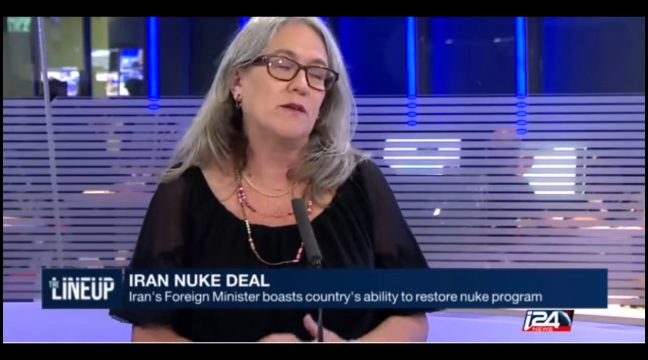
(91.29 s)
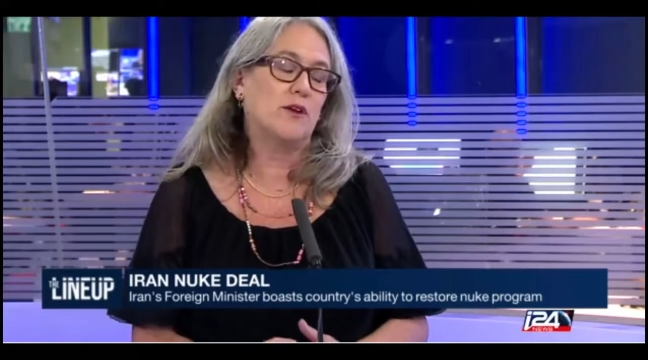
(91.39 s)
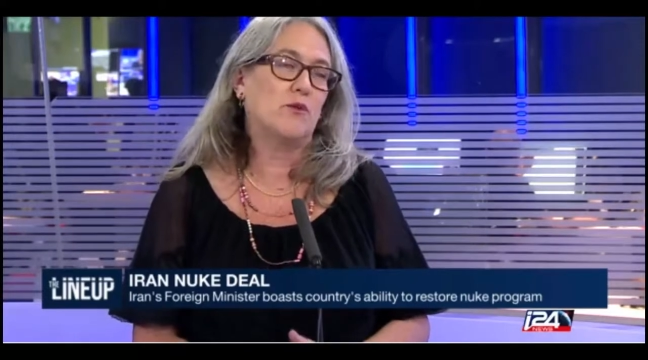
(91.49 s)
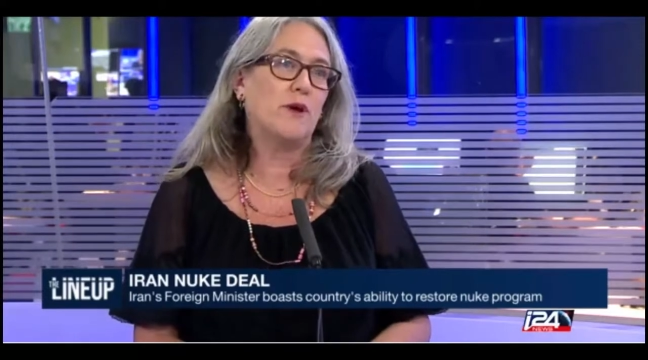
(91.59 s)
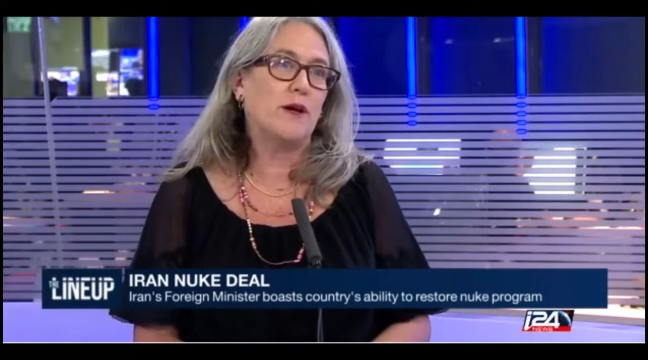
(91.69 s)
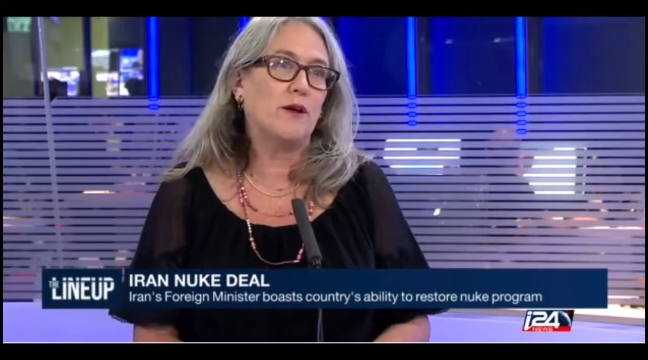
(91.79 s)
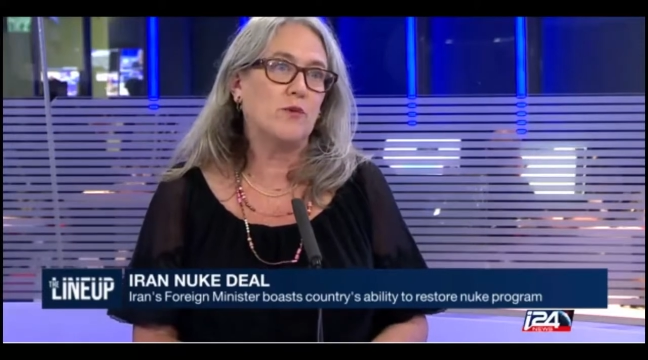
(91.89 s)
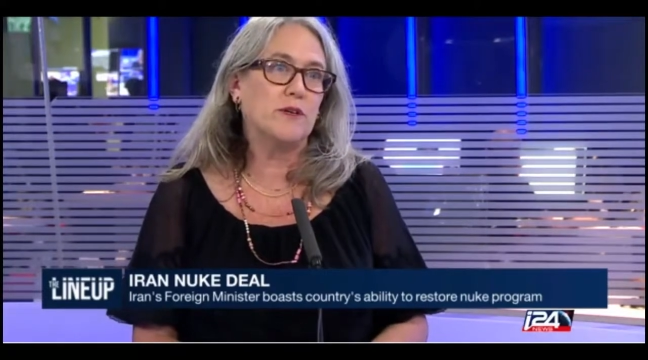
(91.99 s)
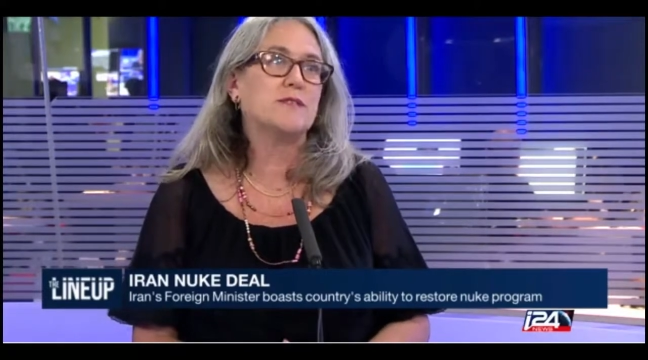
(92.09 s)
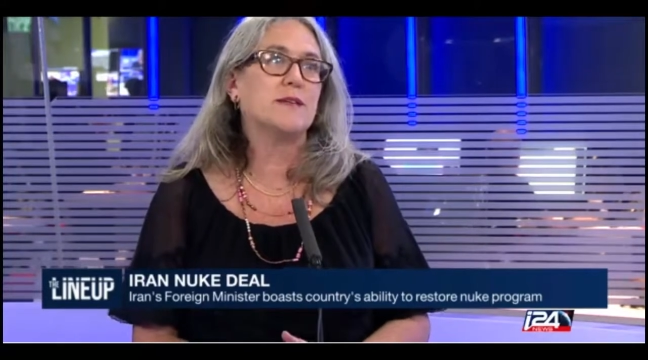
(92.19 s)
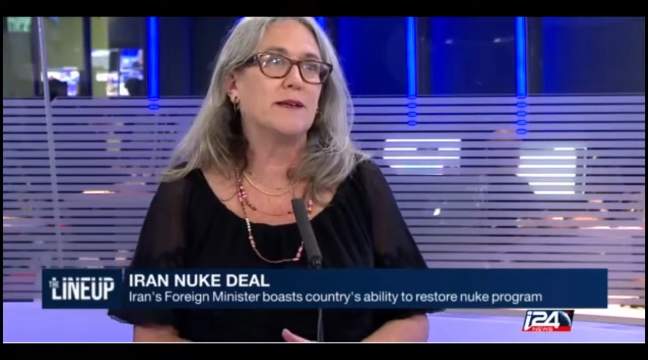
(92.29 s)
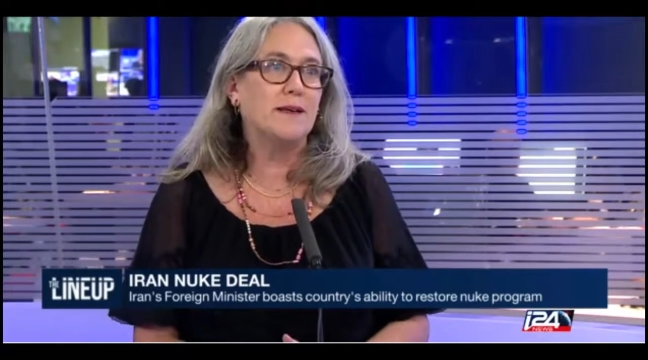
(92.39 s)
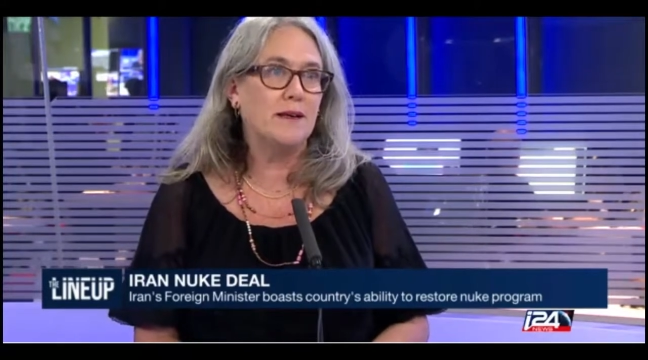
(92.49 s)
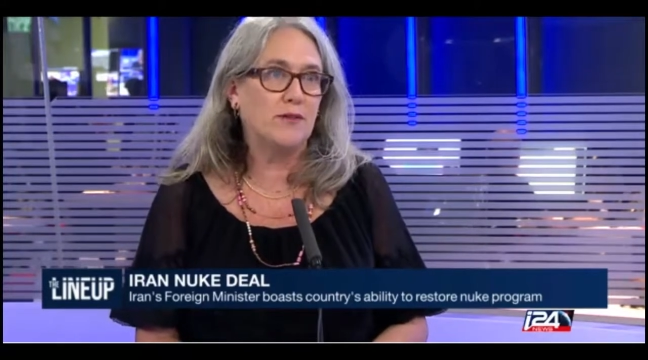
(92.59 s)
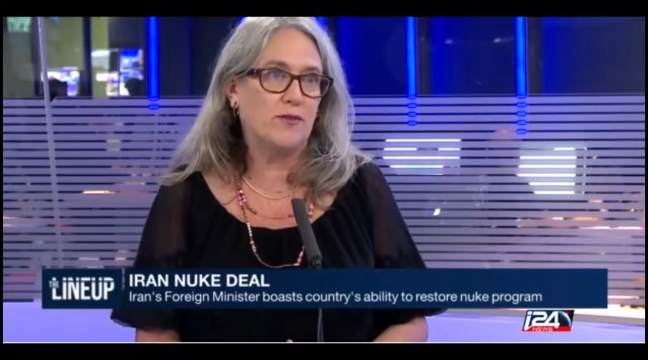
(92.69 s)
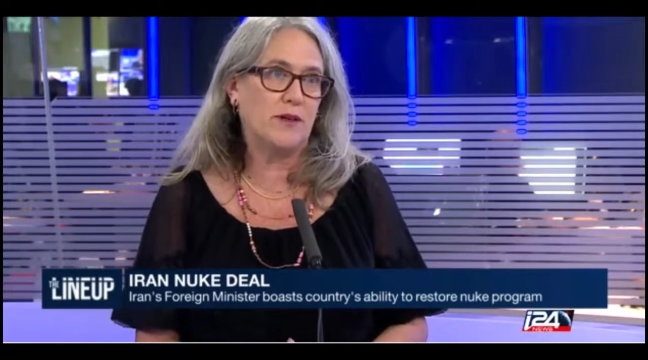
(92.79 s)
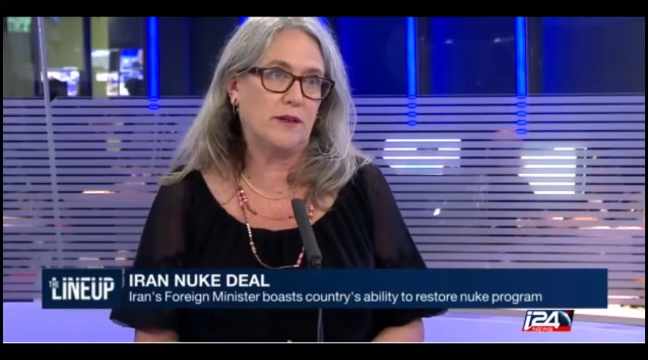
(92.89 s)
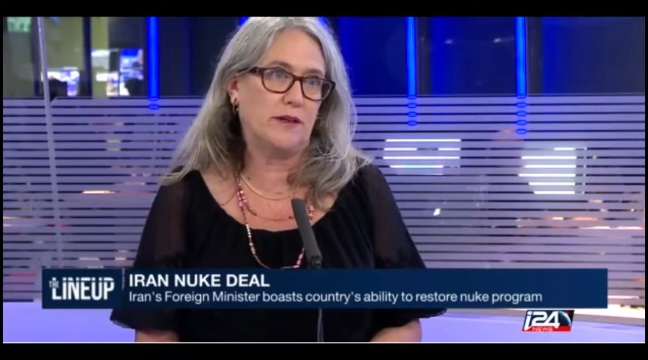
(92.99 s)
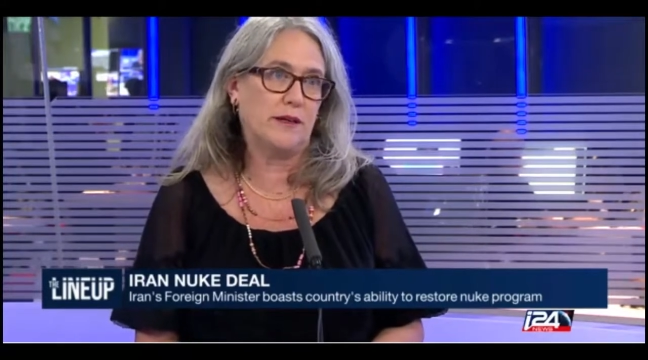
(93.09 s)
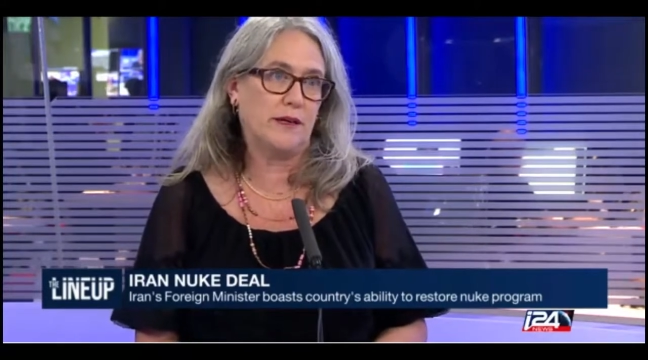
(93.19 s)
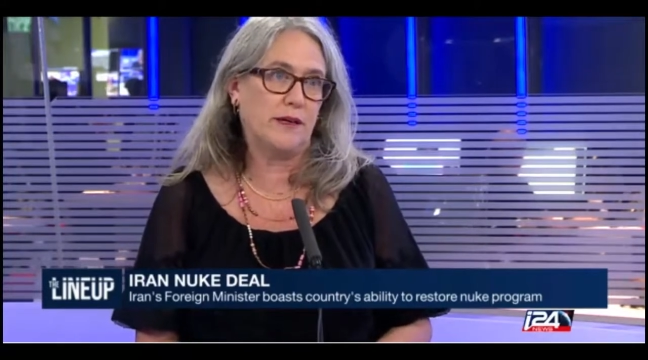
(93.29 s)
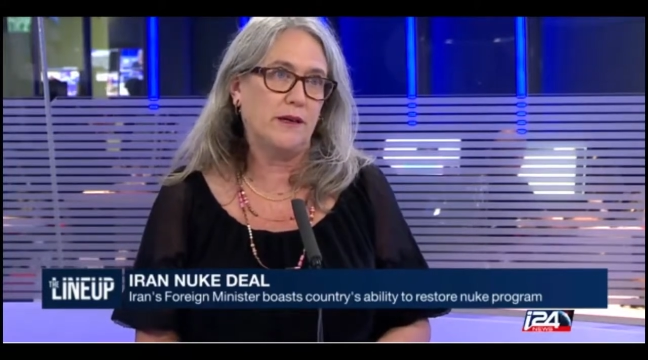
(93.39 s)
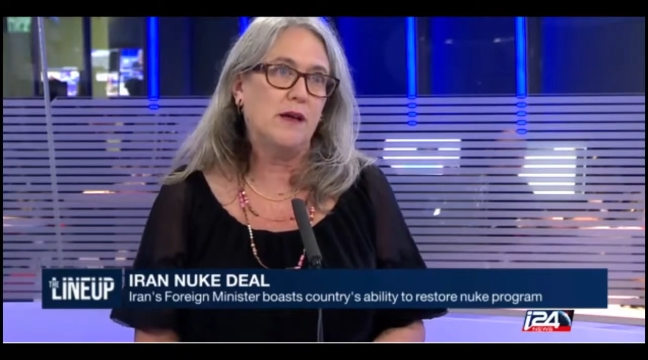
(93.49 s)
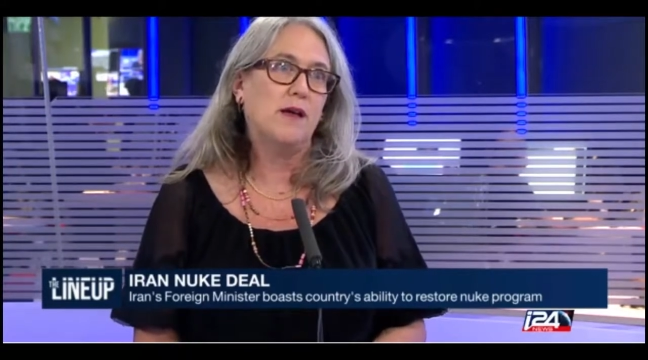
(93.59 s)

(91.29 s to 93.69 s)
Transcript: that Iran will significantly,